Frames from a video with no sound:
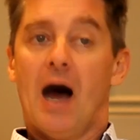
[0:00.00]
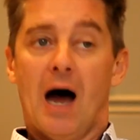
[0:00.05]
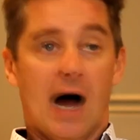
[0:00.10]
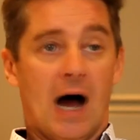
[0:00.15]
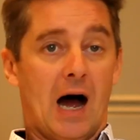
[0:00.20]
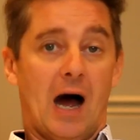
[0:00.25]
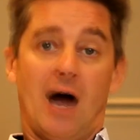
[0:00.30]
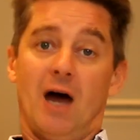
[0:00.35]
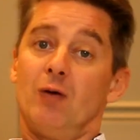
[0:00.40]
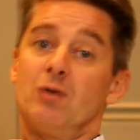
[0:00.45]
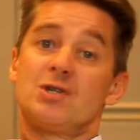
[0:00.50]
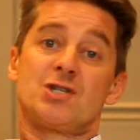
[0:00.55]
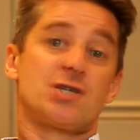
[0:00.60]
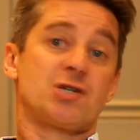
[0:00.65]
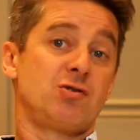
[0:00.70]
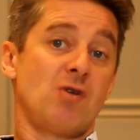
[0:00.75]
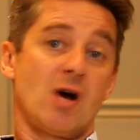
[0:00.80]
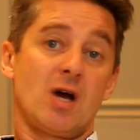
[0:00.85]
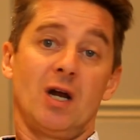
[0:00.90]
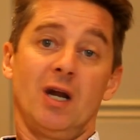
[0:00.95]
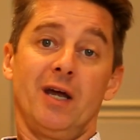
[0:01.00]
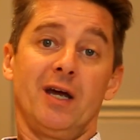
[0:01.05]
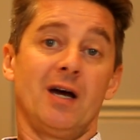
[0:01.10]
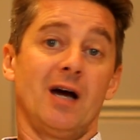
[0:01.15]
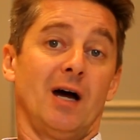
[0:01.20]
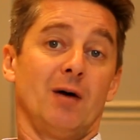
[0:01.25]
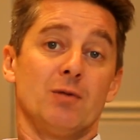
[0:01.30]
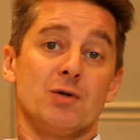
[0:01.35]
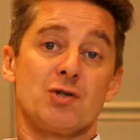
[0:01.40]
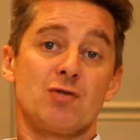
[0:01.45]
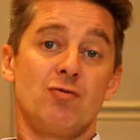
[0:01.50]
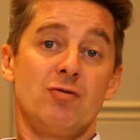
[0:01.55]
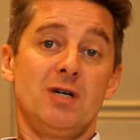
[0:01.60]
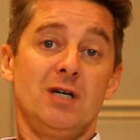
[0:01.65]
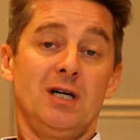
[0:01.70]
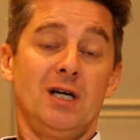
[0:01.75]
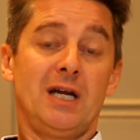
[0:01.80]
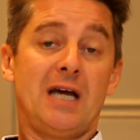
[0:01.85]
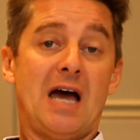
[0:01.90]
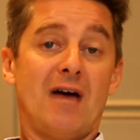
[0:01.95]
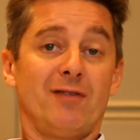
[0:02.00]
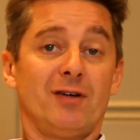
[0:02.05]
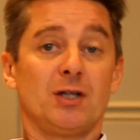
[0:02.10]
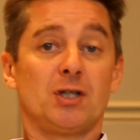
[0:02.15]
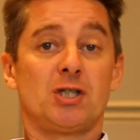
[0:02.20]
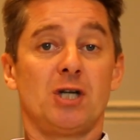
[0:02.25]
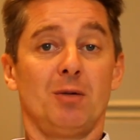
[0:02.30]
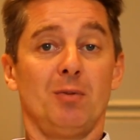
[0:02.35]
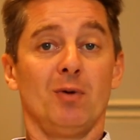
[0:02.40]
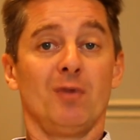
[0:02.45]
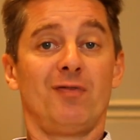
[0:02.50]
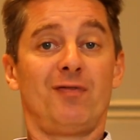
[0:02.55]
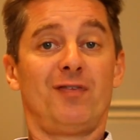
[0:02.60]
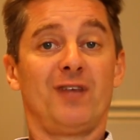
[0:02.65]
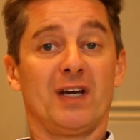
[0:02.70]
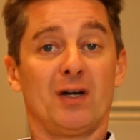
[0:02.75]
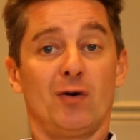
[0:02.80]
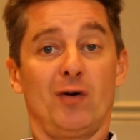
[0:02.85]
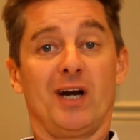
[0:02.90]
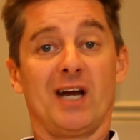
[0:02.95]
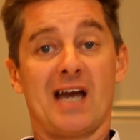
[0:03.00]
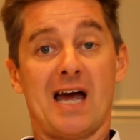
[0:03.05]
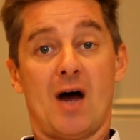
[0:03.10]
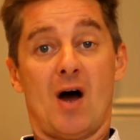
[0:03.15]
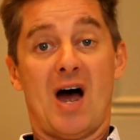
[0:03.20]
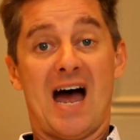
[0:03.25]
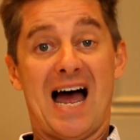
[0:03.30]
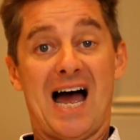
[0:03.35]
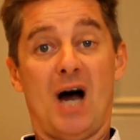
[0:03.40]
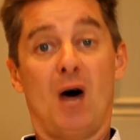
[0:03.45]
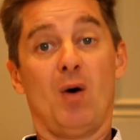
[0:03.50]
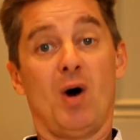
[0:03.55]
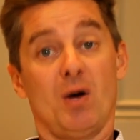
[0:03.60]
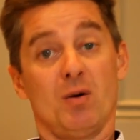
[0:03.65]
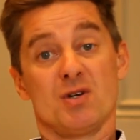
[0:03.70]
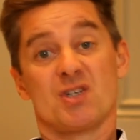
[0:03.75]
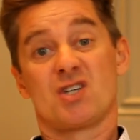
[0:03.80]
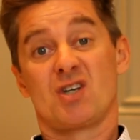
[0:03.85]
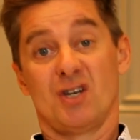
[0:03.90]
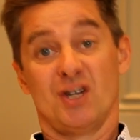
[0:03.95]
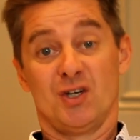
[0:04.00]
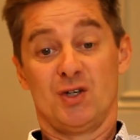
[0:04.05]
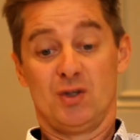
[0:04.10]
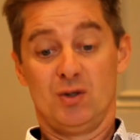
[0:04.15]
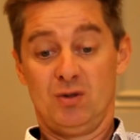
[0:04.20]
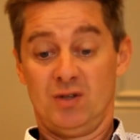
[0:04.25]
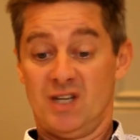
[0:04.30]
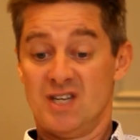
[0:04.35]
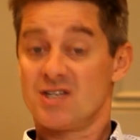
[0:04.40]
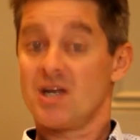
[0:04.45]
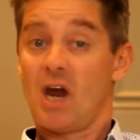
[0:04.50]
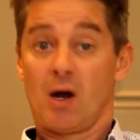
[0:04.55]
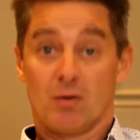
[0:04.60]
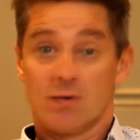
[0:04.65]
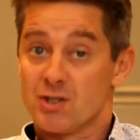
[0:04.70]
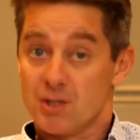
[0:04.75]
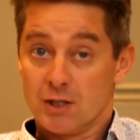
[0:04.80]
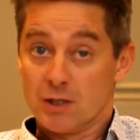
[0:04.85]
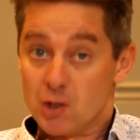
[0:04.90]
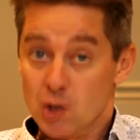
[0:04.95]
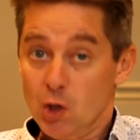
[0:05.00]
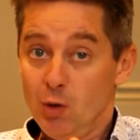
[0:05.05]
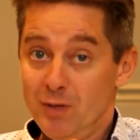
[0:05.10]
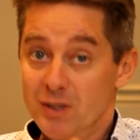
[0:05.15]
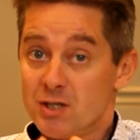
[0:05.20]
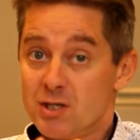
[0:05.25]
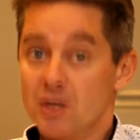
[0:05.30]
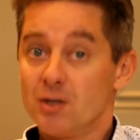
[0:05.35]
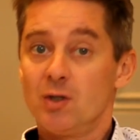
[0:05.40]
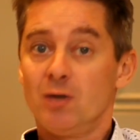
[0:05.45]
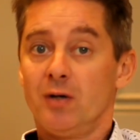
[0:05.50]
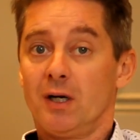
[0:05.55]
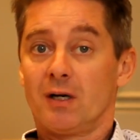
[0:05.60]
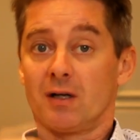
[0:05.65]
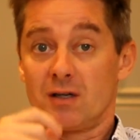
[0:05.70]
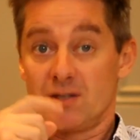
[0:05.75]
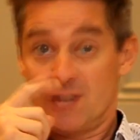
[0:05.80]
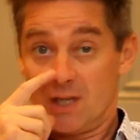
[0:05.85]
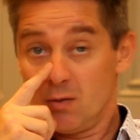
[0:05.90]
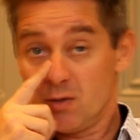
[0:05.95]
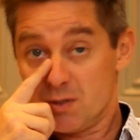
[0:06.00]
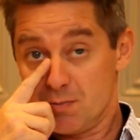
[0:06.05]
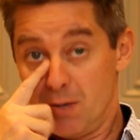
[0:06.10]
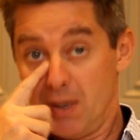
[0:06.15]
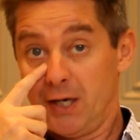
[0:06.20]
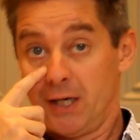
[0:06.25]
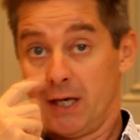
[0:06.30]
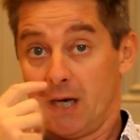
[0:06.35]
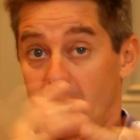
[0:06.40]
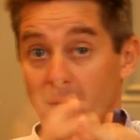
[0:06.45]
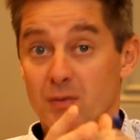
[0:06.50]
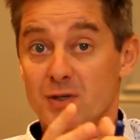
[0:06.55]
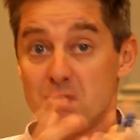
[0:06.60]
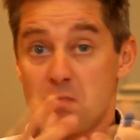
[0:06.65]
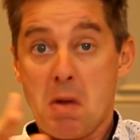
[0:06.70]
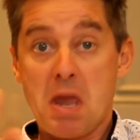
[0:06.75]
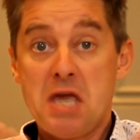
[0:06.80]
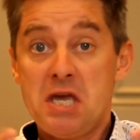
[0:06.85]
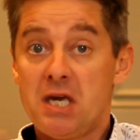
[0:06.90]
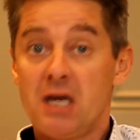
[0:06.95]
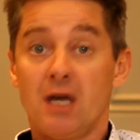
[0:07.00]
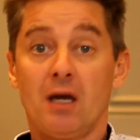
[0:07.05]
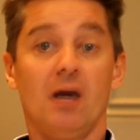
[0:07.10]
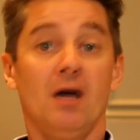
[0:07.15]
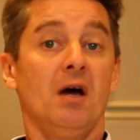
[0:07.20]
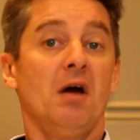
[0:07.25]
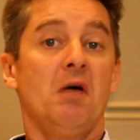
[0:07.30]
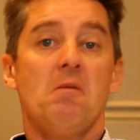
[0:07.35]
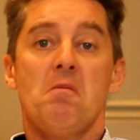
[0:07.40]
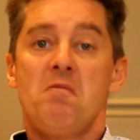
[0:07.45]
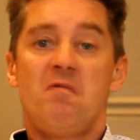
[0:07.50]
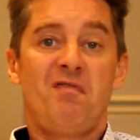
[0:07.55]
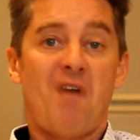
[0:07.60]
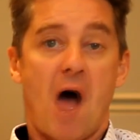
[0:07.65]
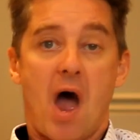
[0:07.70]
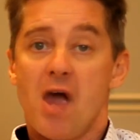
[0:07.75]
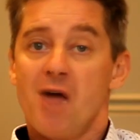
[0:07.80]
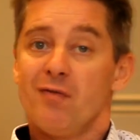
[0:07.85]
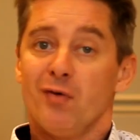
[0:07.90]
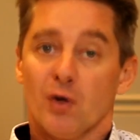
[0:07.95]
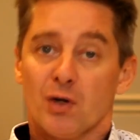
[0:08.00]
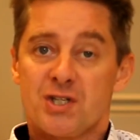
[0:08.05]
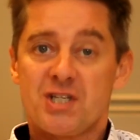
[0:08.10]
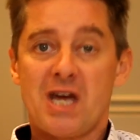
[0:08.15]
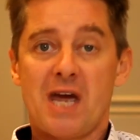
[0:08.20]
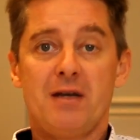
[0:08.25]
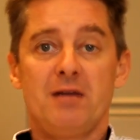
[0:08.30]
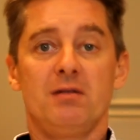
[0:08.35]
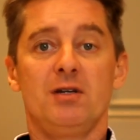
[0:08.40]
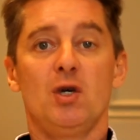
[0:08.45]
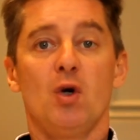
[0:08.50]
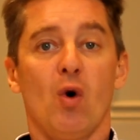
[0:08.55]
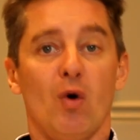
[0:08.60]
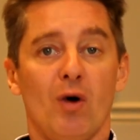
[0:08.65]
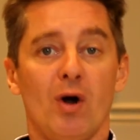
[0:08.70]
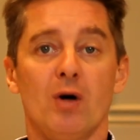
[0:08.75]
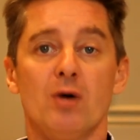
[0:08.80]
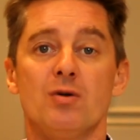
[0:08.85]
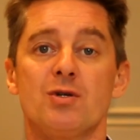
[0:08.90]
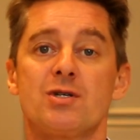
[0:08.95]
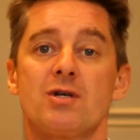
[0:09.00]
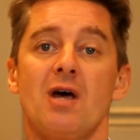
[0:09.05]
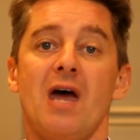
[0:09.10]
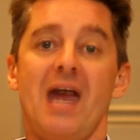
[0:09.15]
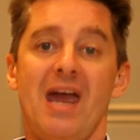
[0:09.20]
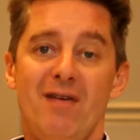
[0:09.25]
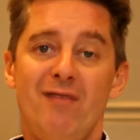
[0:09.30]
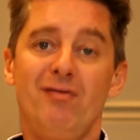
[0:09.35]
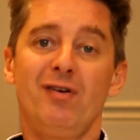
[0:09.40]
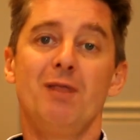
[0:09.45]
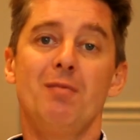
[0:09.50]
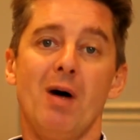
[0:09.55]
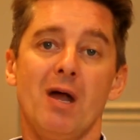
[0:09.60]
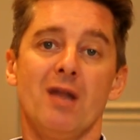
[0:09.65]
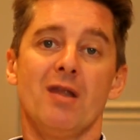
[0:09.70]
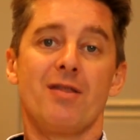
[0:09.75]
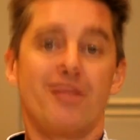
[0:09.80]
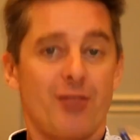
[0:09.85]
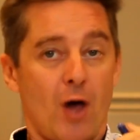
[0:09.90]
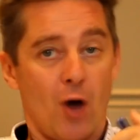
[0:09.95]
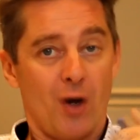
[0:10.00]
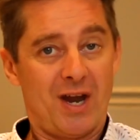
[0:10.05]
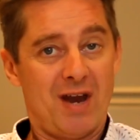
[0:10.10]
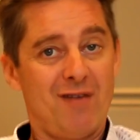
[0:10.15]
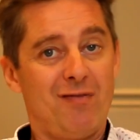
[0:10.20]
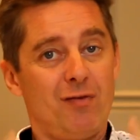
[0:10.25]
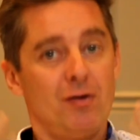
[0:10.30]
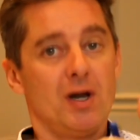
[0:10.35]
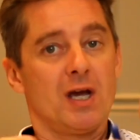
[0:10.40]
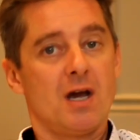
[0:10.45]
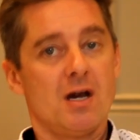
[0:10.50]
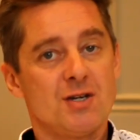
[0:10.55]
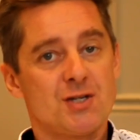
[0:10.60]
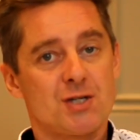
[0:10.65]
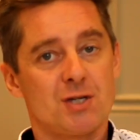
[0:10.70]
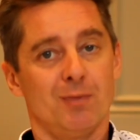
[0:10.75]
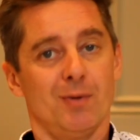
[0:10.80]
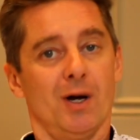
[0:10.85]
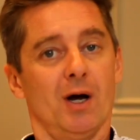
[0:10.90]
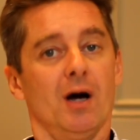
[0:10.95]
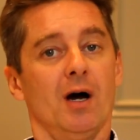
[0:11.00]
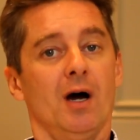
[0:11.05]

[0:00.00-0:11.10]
I was struggling. I was really having trouble figuring out how I was going to do this. I was determined to do it because there was money. I was making 5 or 10 euros every month on every customer.